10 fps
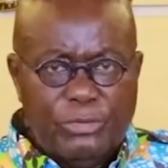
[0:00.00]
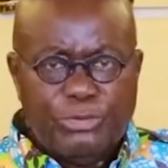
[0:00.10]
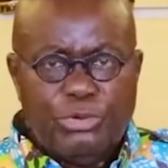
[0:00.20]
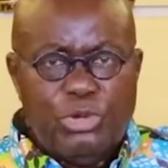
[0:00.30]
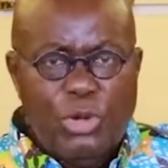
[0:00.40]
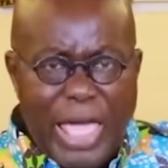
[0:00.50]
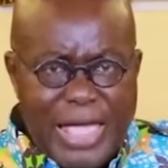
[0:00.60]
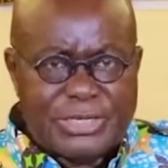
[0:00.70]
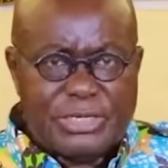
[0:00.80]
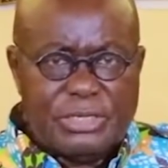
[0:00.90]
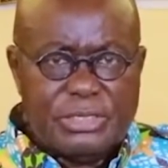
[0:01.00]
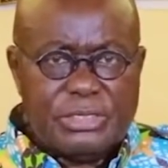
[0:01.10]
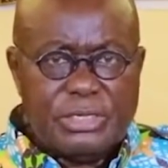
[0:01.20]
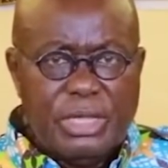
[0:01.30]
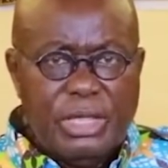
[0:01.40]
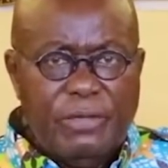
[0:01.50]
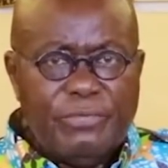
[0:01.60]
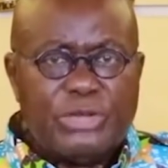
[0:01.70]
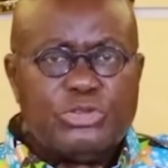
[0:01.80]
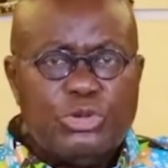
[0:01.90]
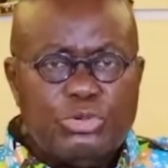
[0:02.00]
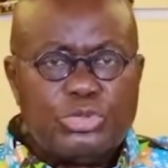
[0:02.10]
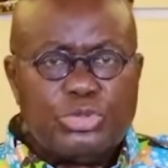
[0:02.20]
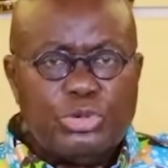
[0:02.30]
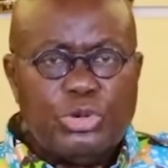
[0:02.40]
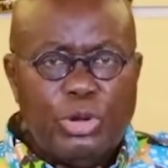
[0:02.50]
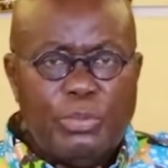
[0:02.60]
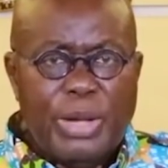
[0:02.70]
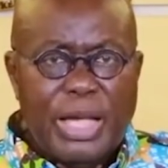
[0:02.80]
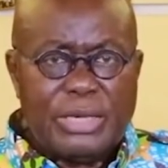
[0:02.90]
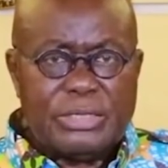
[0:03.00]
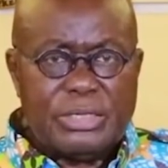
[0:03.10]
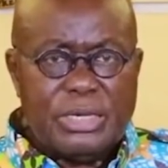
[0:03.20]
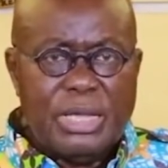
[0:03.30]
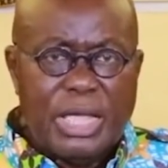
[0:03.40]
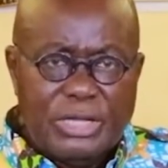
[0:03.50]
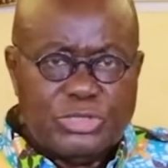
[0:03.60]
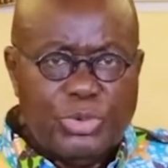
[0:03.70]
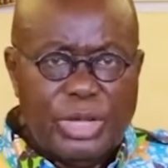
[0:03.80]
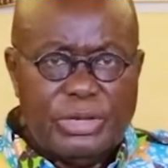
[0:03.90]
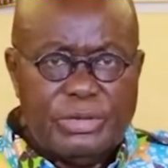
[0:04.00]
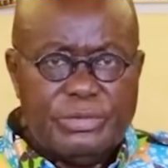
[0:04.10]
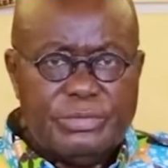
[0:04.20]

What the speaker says: through your actions, that you will do your part as well.